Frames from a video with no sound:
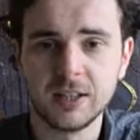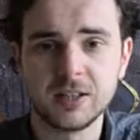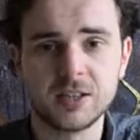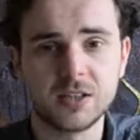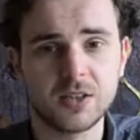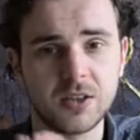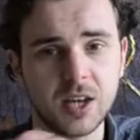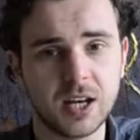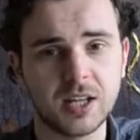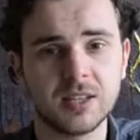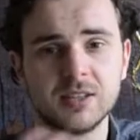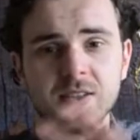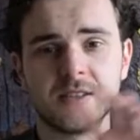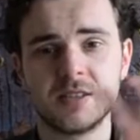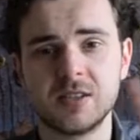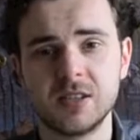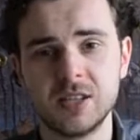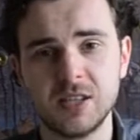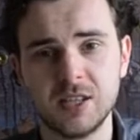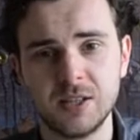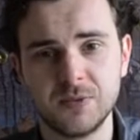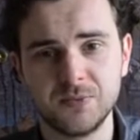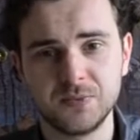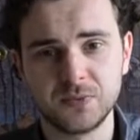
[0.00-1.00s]
So that is
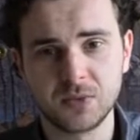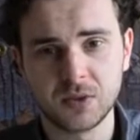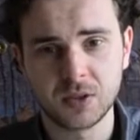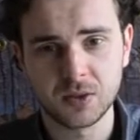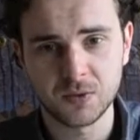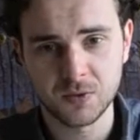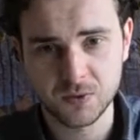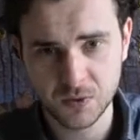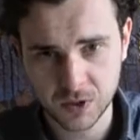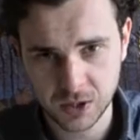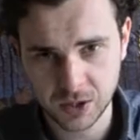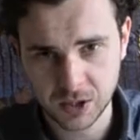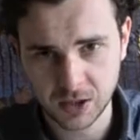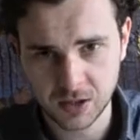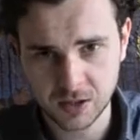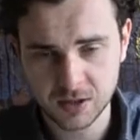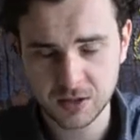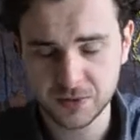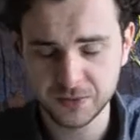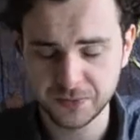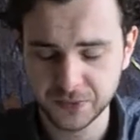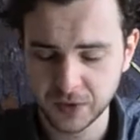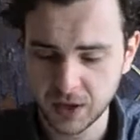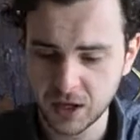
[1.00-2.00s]
the
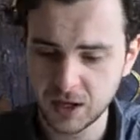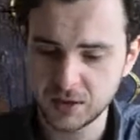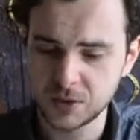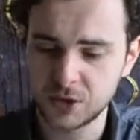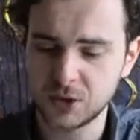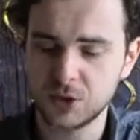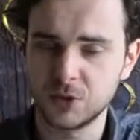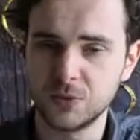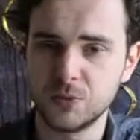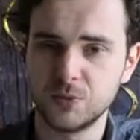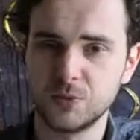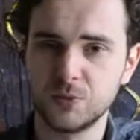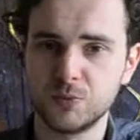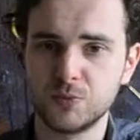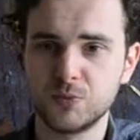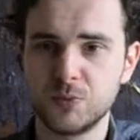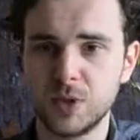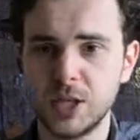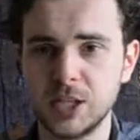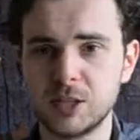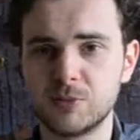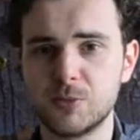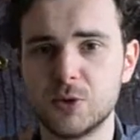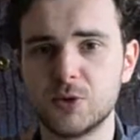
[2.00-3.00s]
vineyard. So
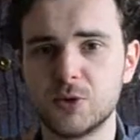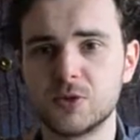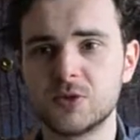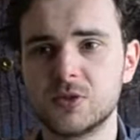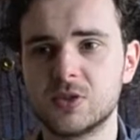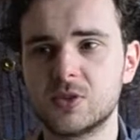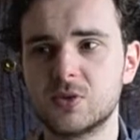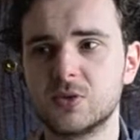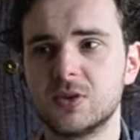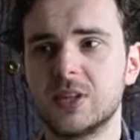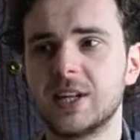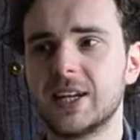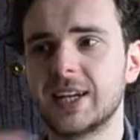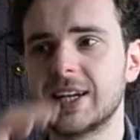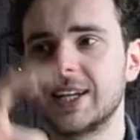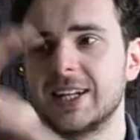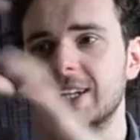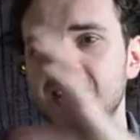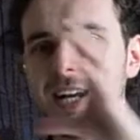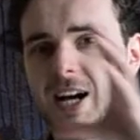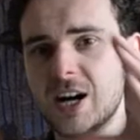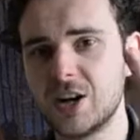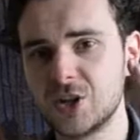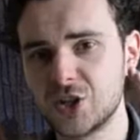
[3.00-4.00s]
Piesporter is sort of like a
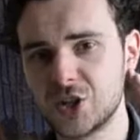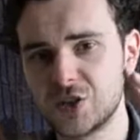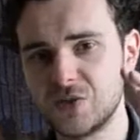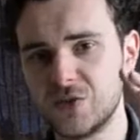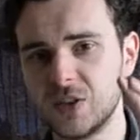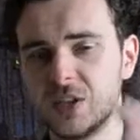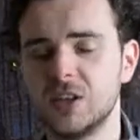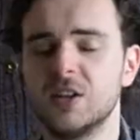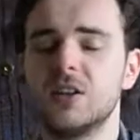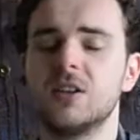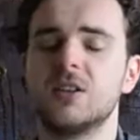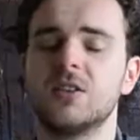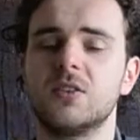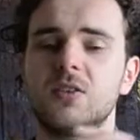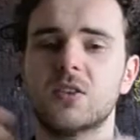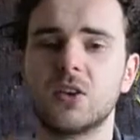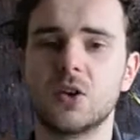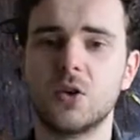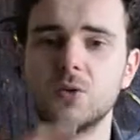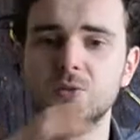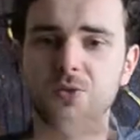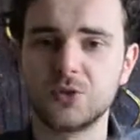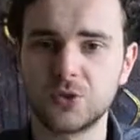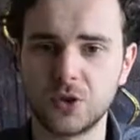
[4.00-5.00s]
larger vineyard, and the
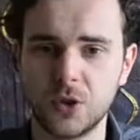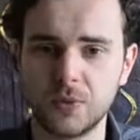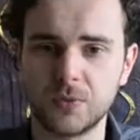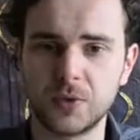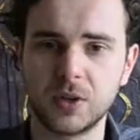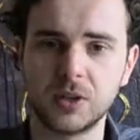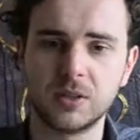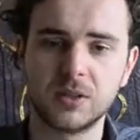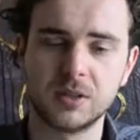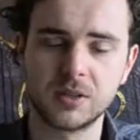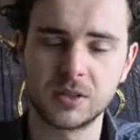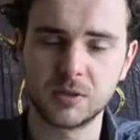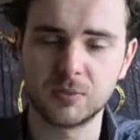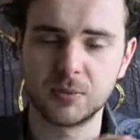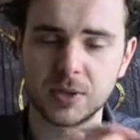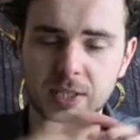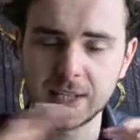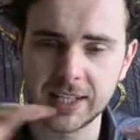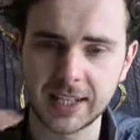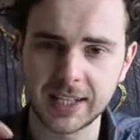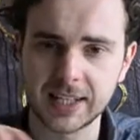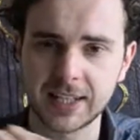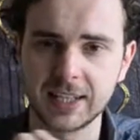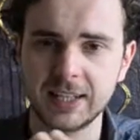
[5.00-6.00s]
Goldtropfchen is a
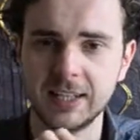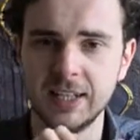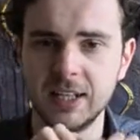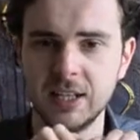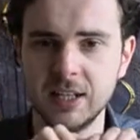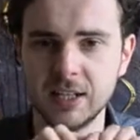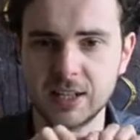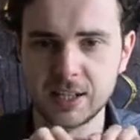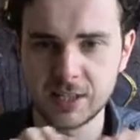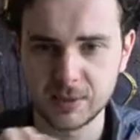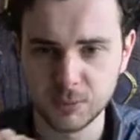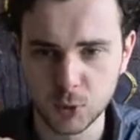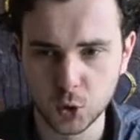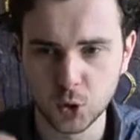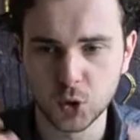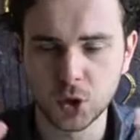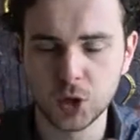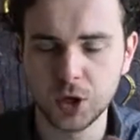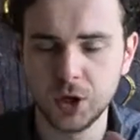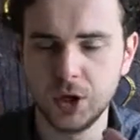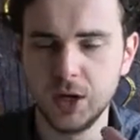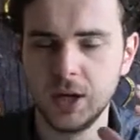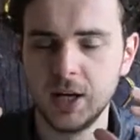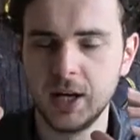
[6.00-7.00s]
particular
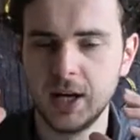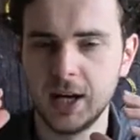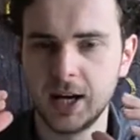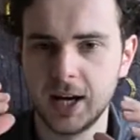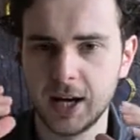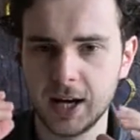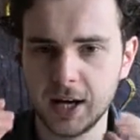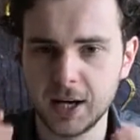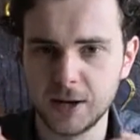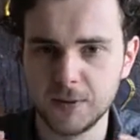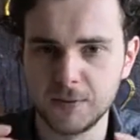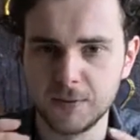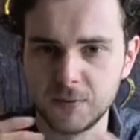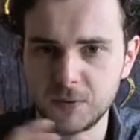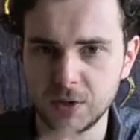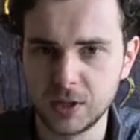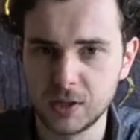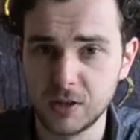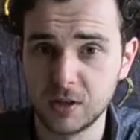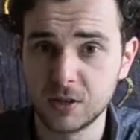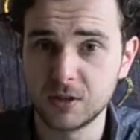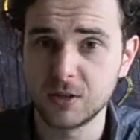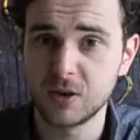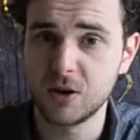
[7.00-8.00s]
smaller
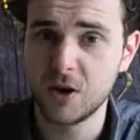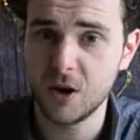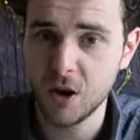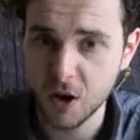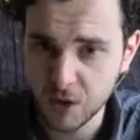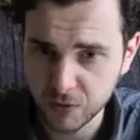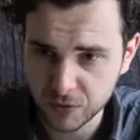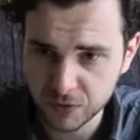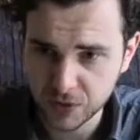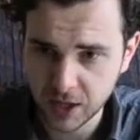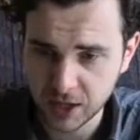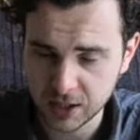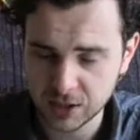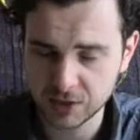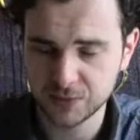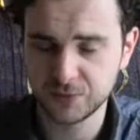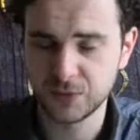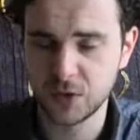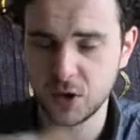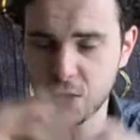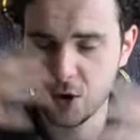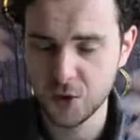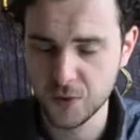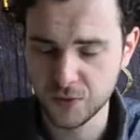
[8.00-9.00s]
vineyard of that
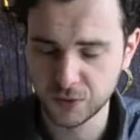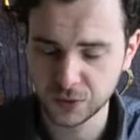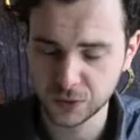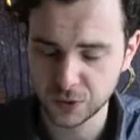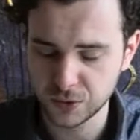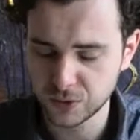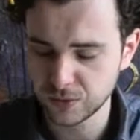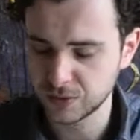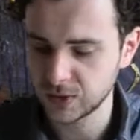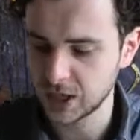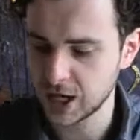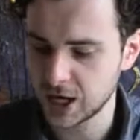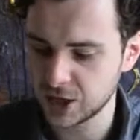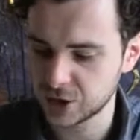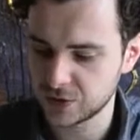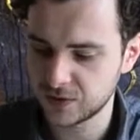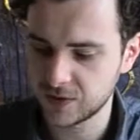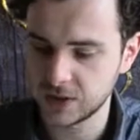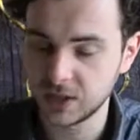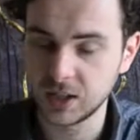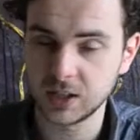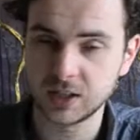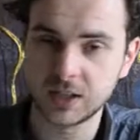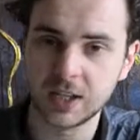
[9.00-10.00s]
overall large
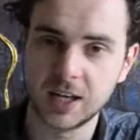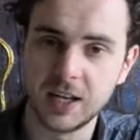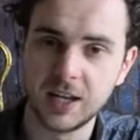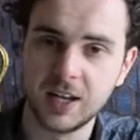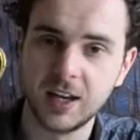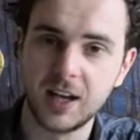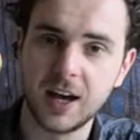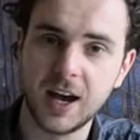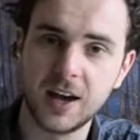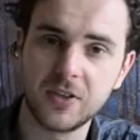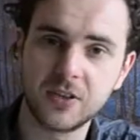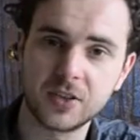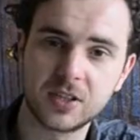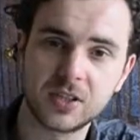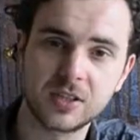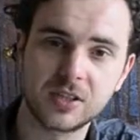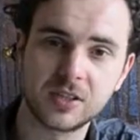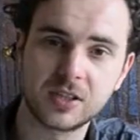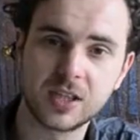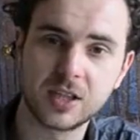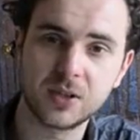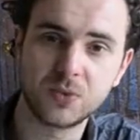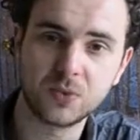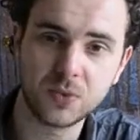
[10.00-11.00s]
vineyard. And this
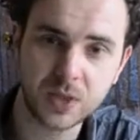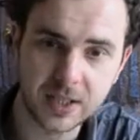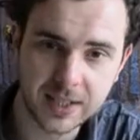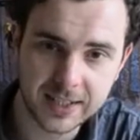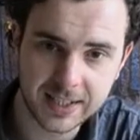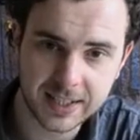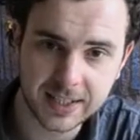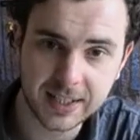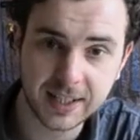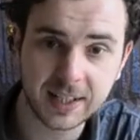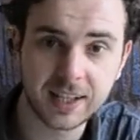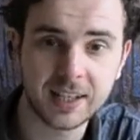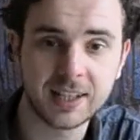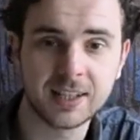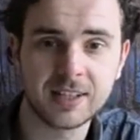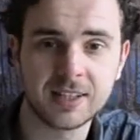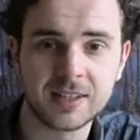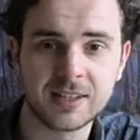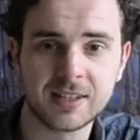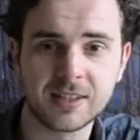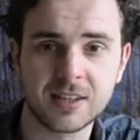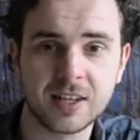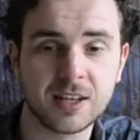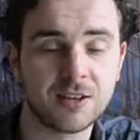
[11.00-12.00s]
is their Riesling. It
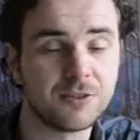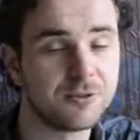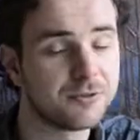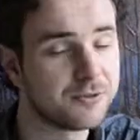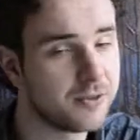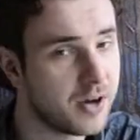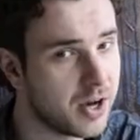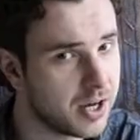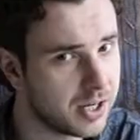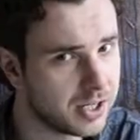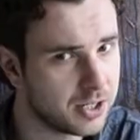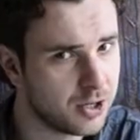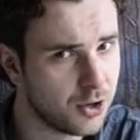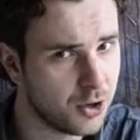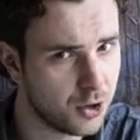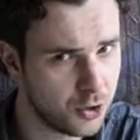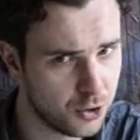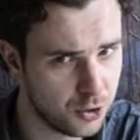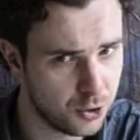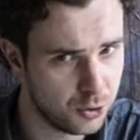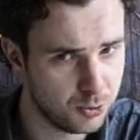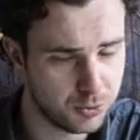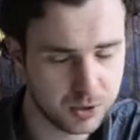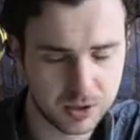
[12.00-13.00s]
is their
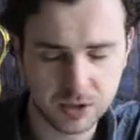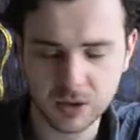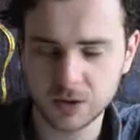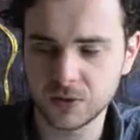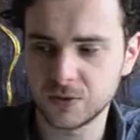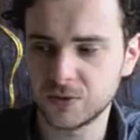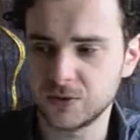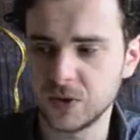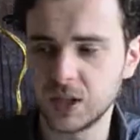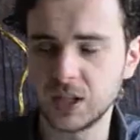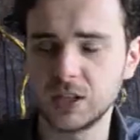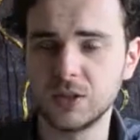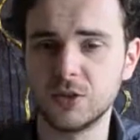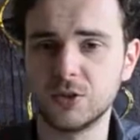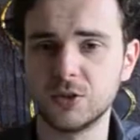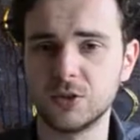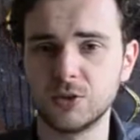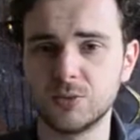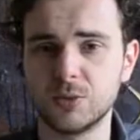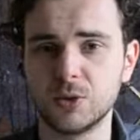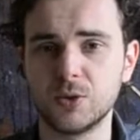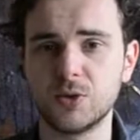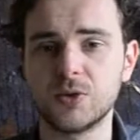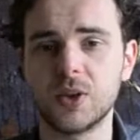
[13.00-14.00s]
Feinherb. So
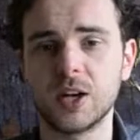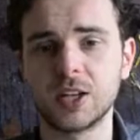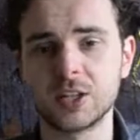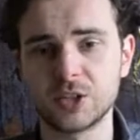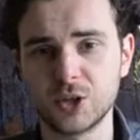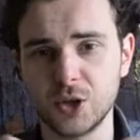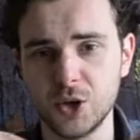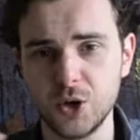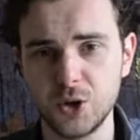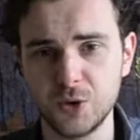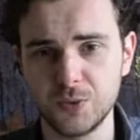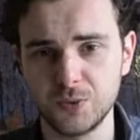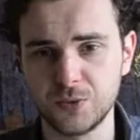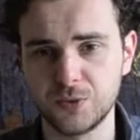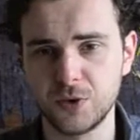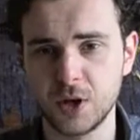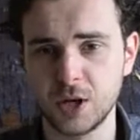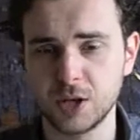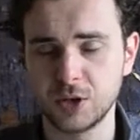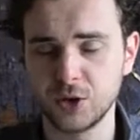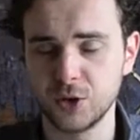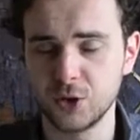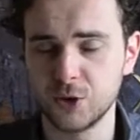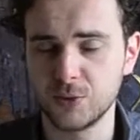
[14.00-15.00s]
Feinherb, or that term
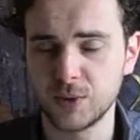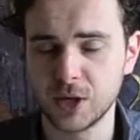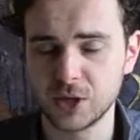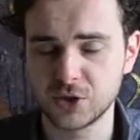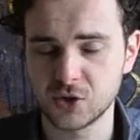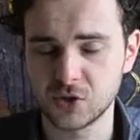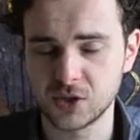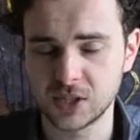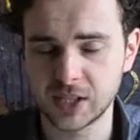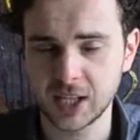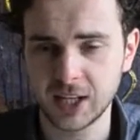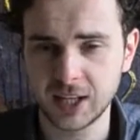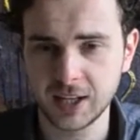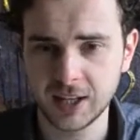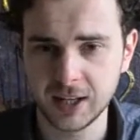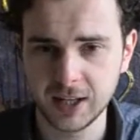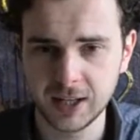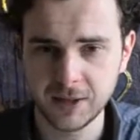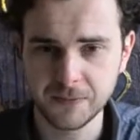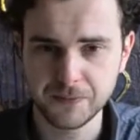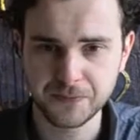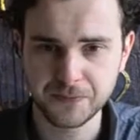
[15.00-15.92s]
Feinherb, I should say.